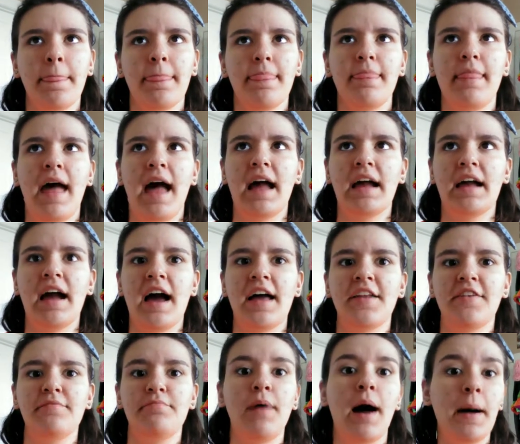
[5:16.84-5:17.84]
that
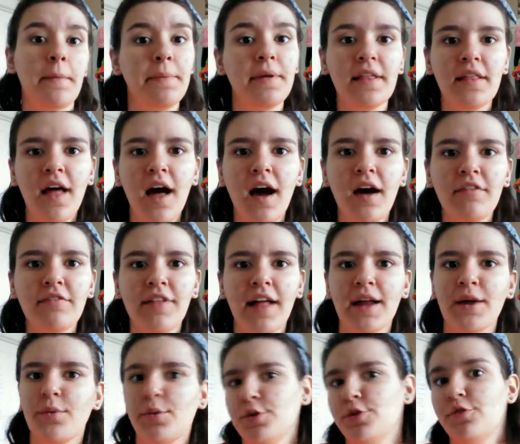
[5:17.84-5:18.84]
kind of puppy love,
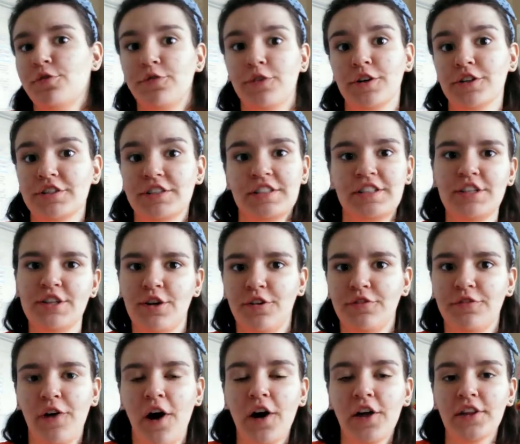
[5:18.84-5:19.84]
like when you first,
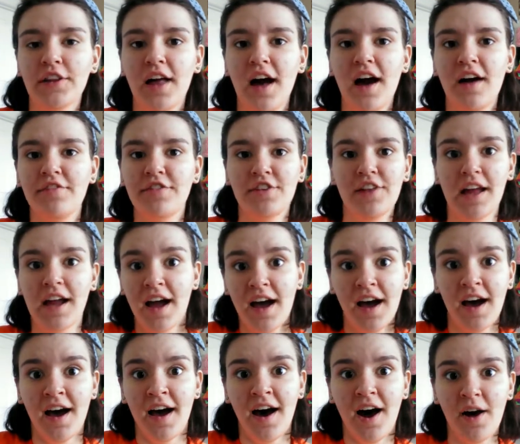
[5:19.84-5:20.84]
fall in love and you're like,
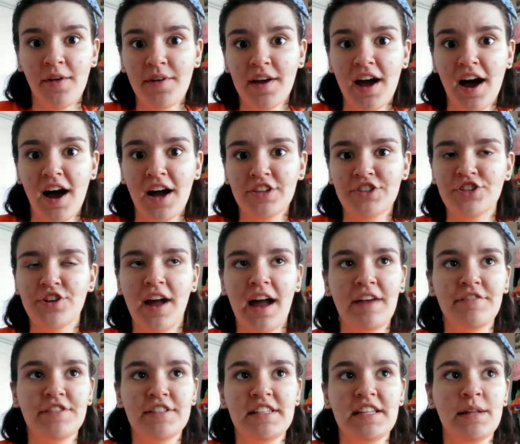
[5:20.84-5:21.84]
oh my gosh, I
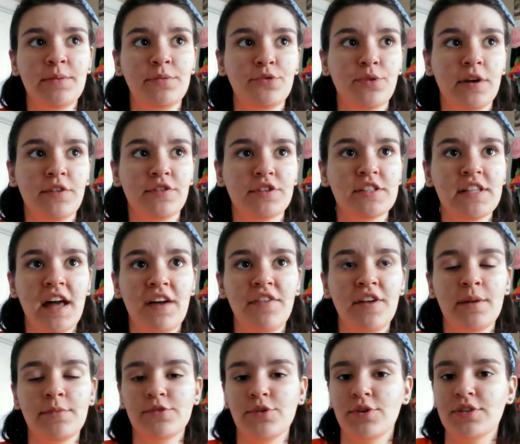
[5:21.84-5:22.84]
have to see them
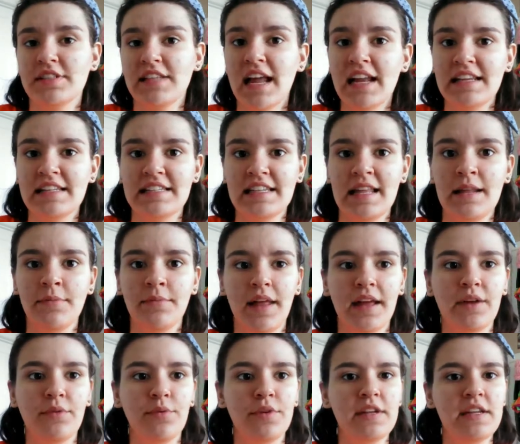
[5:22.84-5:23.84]
24/7. I'm so excited to see them.
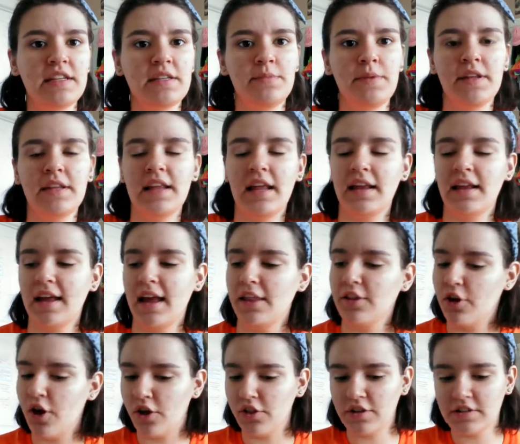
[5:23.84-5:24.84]
Like, we need to be
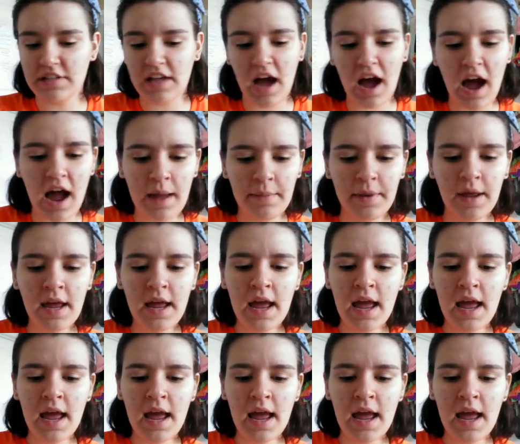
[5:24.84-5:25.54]
together all the time.